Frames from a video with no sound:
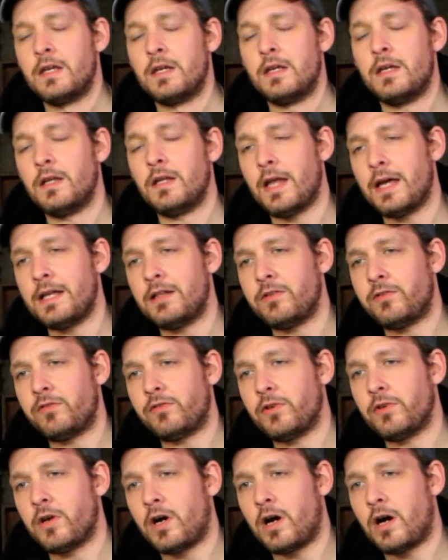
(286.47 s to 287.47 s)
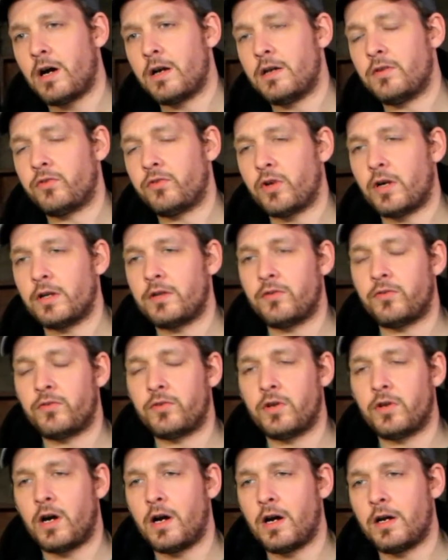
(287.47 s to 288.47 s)
you light the cigar, you start the
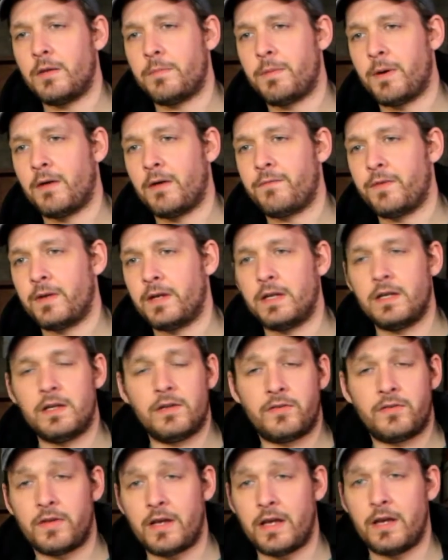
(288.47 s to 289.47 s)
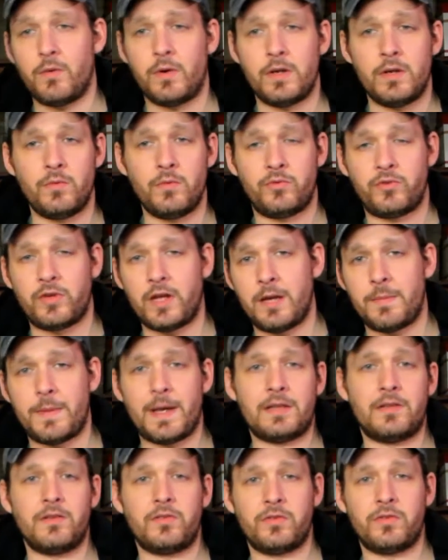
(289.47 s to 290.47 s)
cigar, you're puffing it, you say what you say
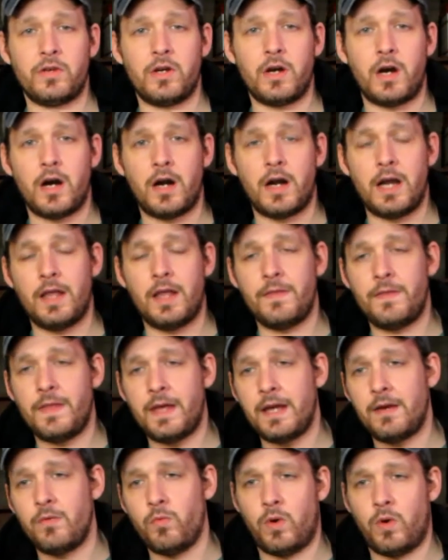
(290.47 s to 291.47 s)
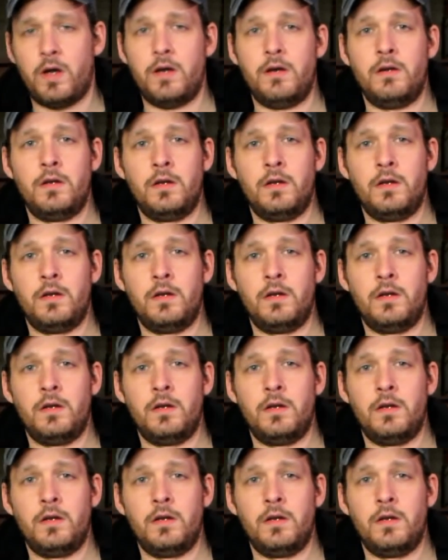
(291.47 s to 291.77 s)
about the cigar, and then what?